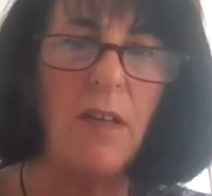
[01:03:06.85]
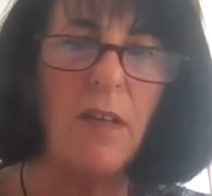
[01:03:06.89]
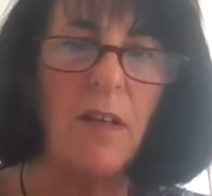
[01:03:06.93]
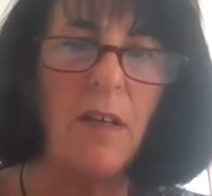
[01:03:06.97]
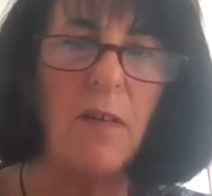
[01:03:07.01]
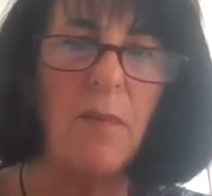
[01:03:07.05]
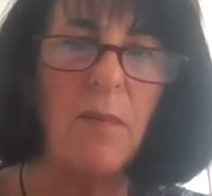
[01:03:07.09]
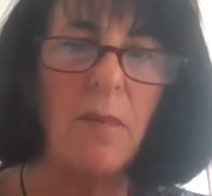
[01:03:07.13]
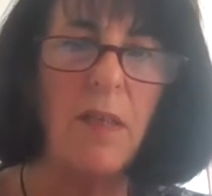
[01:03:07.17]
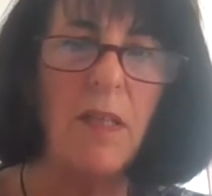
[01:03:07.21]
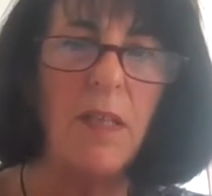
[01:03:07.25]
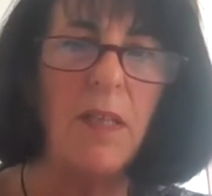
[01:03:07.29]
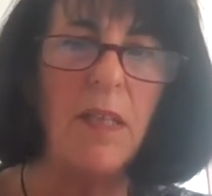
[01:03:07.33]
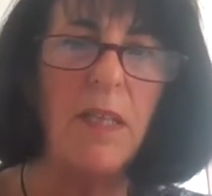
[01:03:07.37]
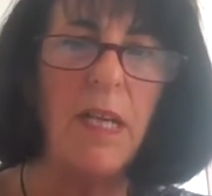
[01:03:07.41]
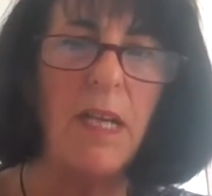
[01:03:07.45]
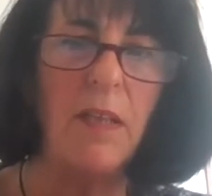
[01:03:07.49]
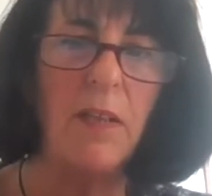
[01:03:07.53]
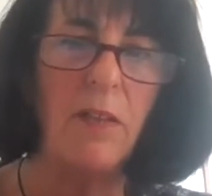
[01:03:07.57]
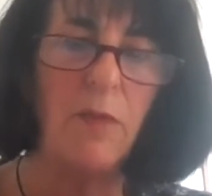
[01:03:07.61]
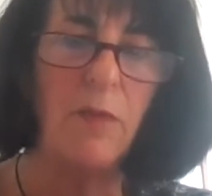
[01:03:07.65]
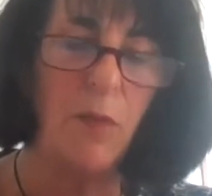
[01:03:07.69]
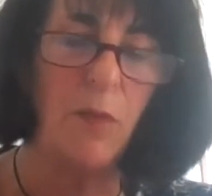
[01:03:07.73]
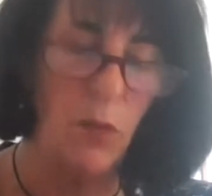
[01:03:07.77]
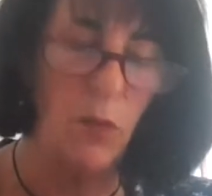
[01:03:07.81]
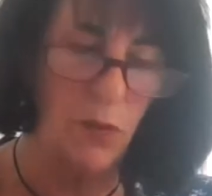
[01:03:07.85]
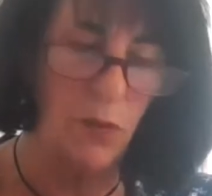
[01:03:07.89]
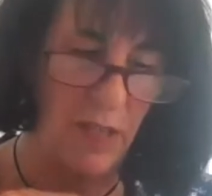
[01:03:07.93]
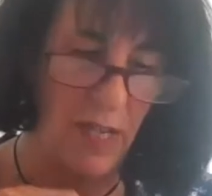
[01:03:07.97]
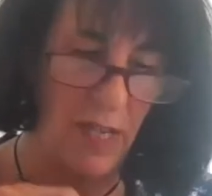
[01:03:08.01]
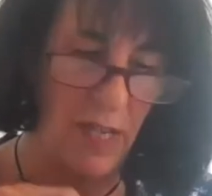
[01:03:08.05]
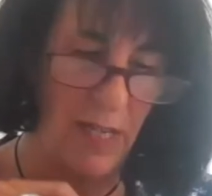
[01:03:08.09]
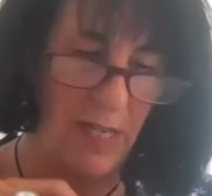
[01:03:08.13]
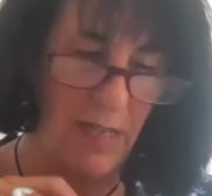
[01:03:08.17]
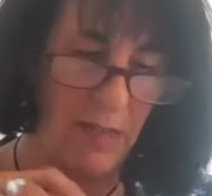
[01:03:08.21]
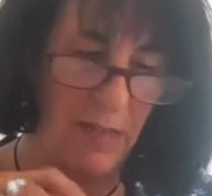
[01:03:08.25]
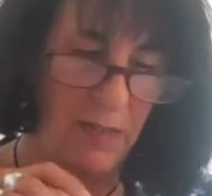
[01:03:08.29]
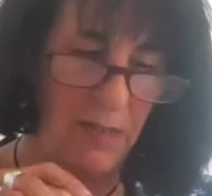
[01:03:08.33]
in the next few
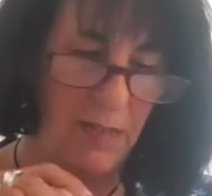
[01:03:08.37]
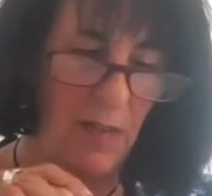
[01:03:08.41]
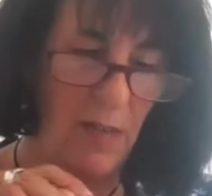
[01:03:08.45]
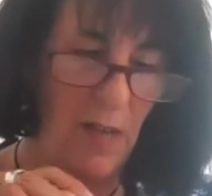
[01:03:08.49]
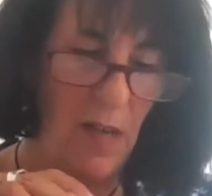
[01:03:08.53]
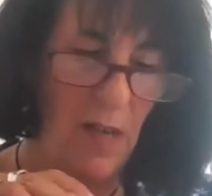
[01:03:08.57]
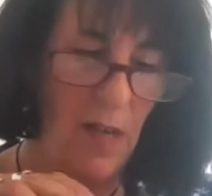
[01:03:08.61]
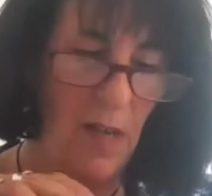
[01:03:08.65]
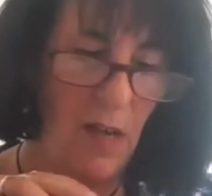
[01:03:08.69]
days